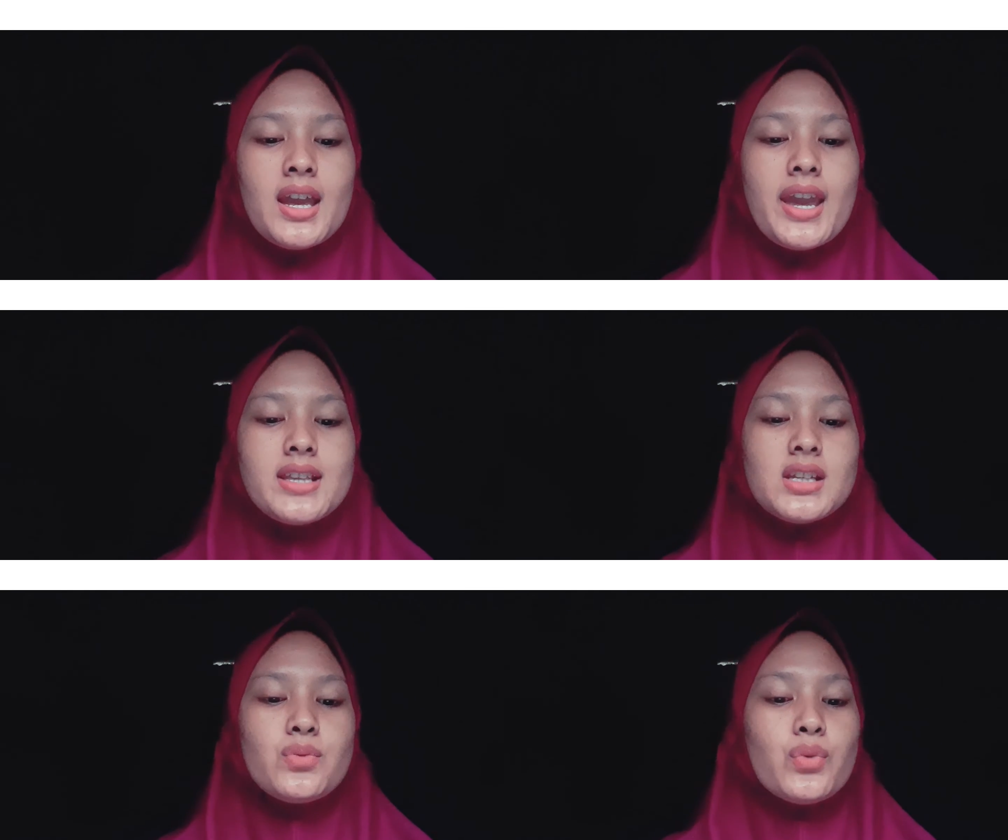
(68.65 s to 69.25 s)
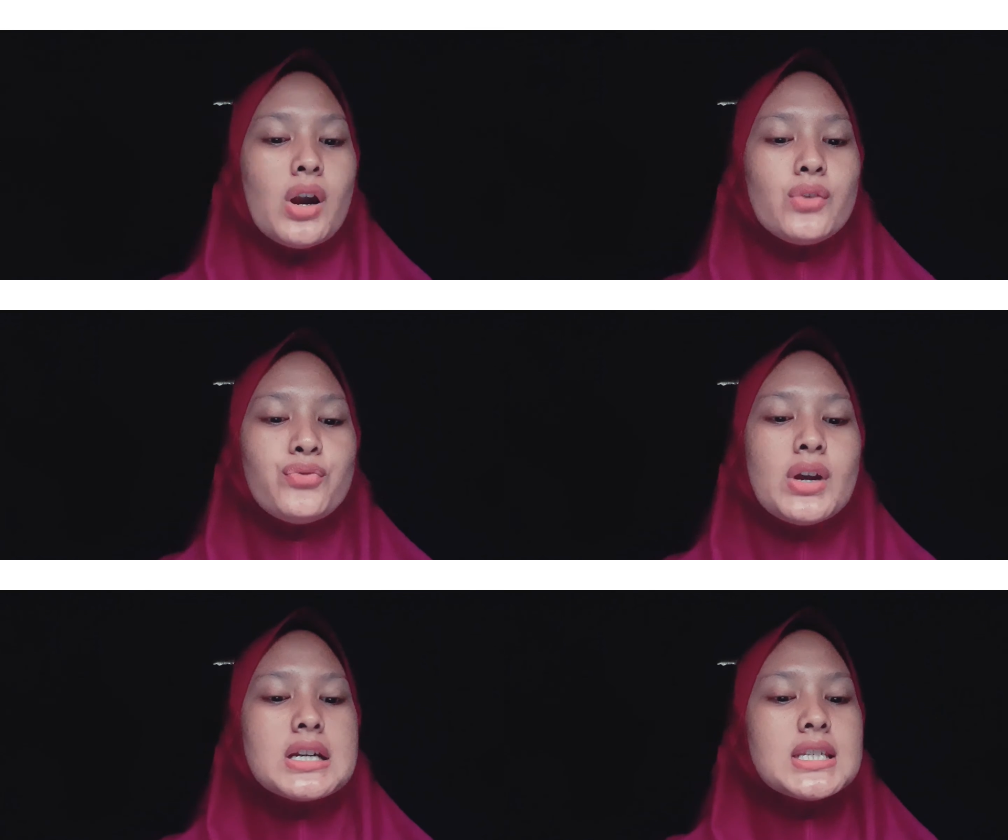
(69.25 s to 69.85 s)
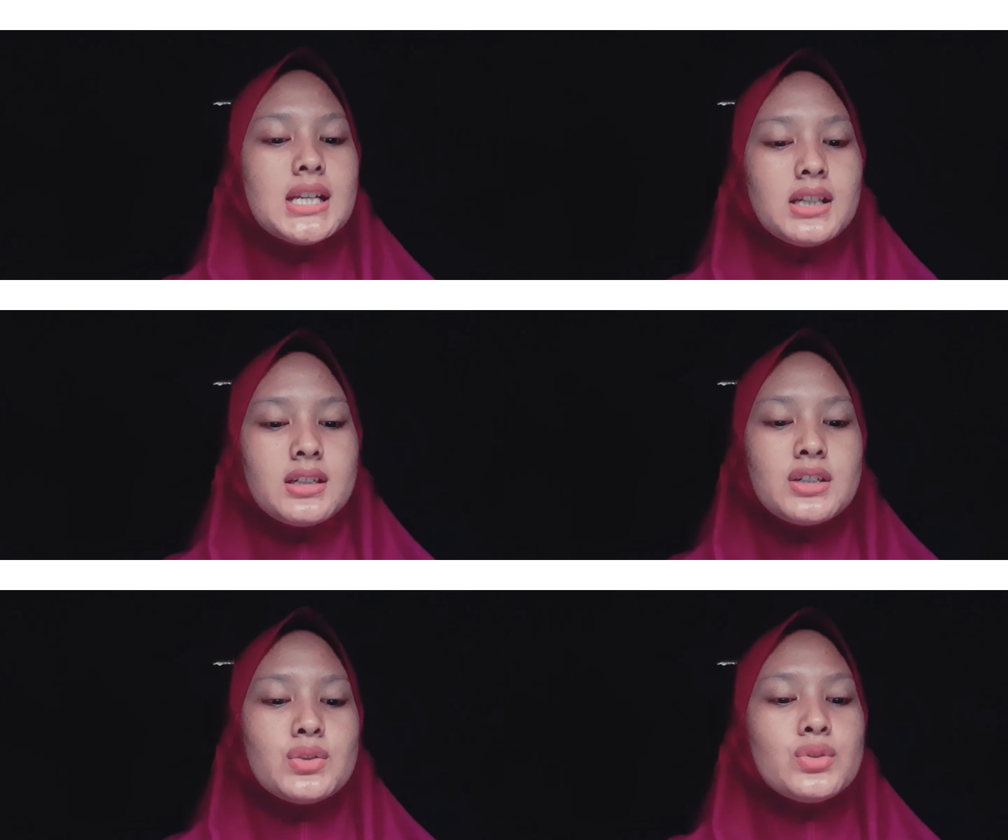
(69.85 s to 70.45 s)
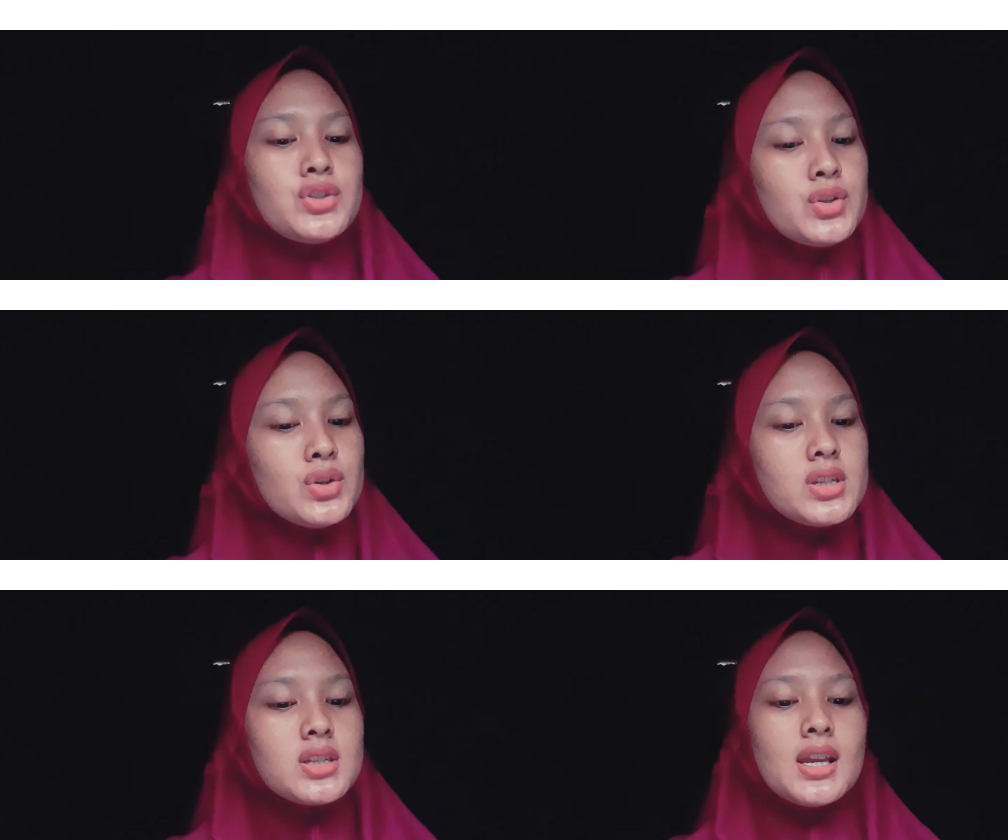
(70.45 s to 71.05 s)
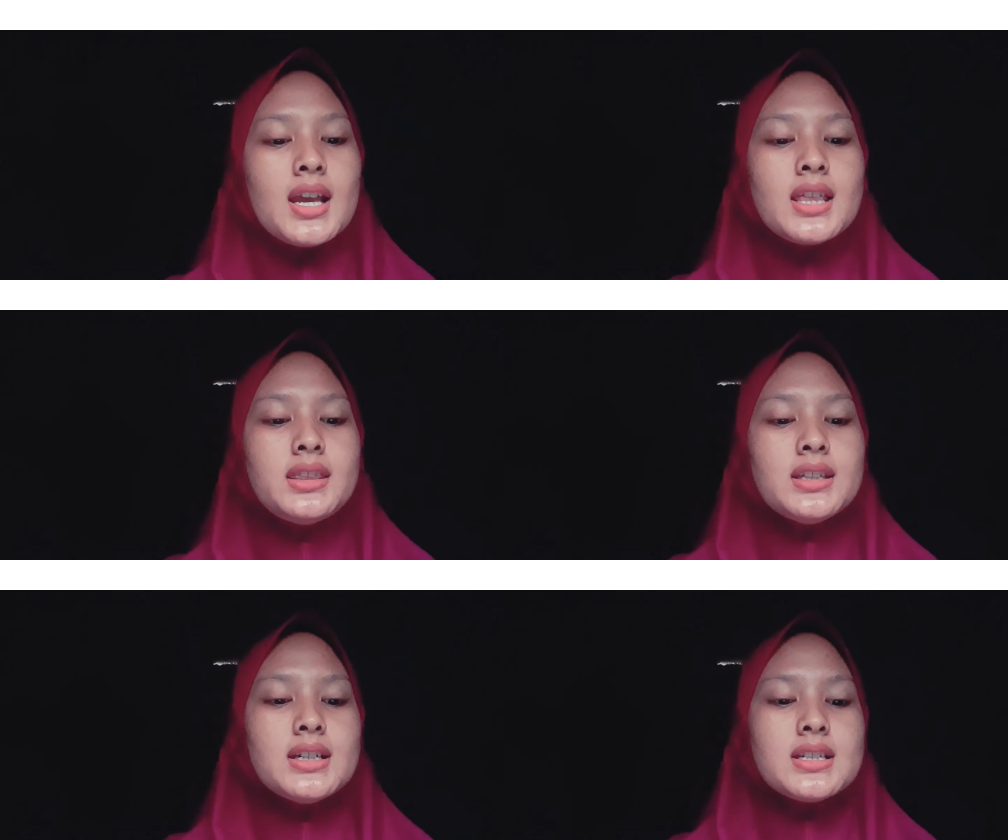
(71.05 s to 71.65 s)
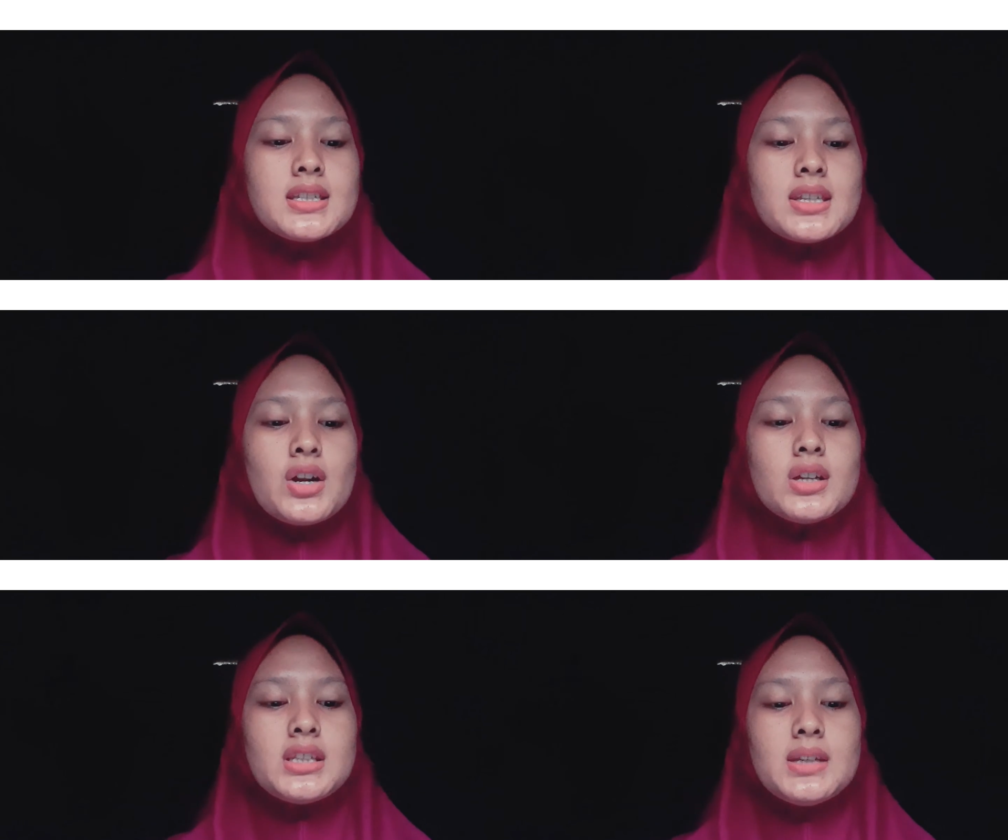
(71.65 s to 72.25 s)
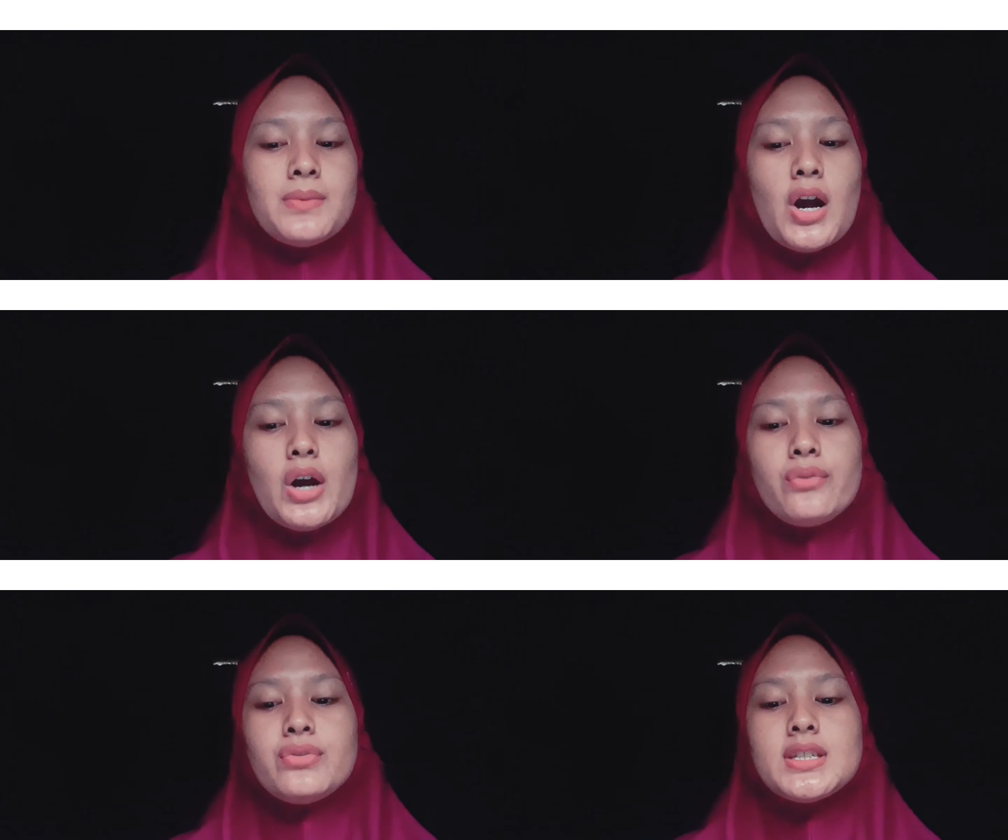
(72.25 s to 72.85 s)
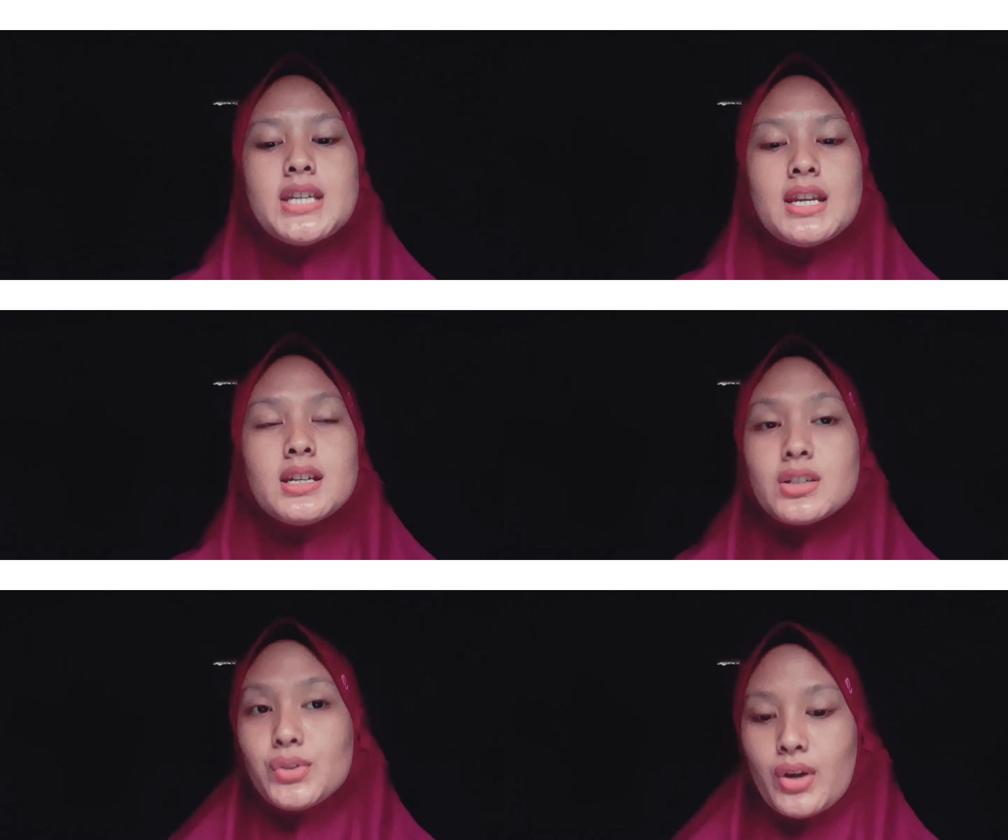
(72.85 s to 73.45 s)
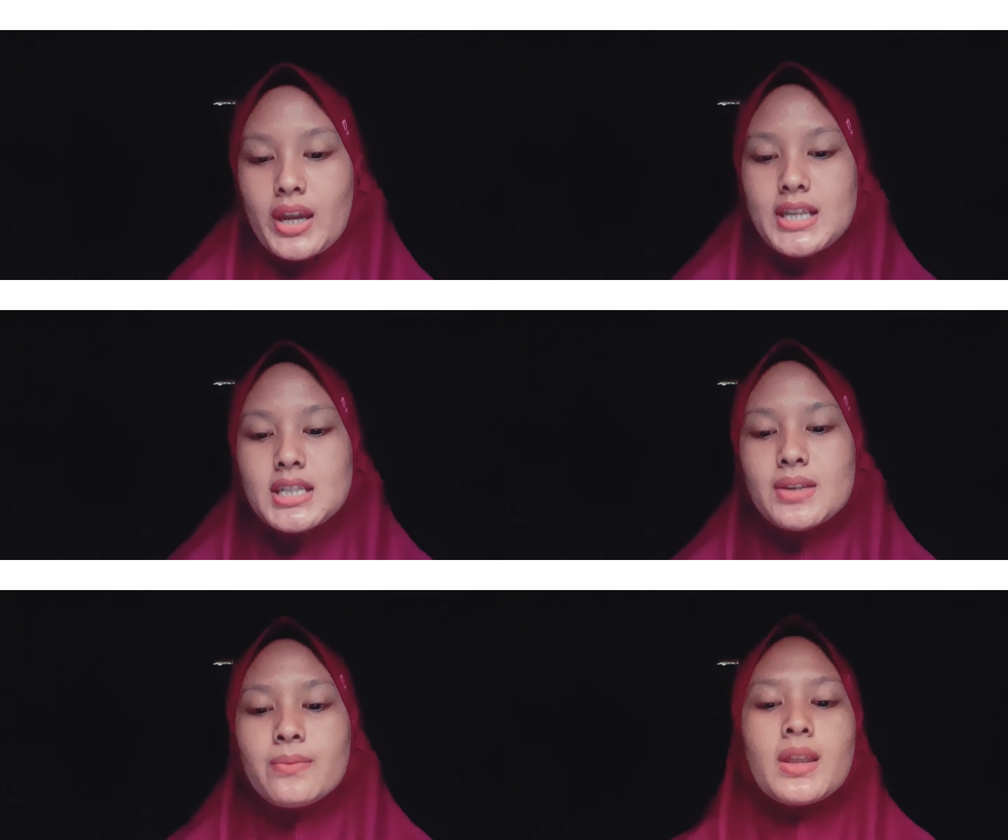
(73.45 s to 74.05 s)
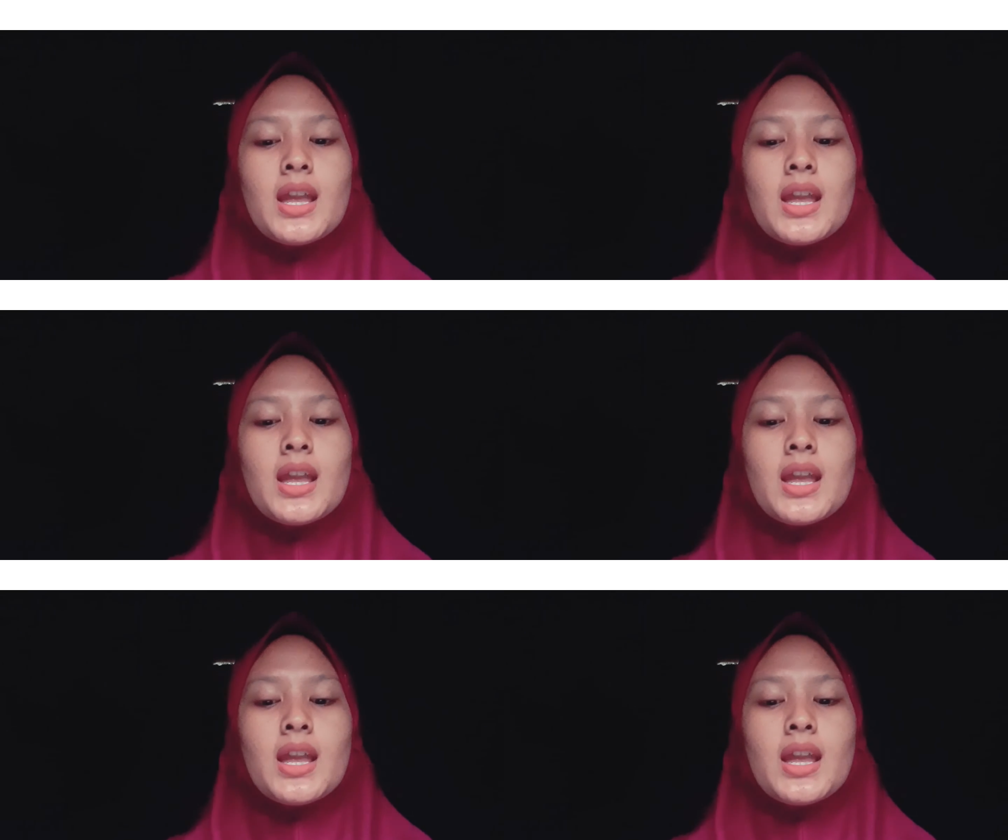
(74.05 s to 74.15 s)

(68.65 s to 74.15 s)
Is it wrong for children to choose the stereotype of gender toys?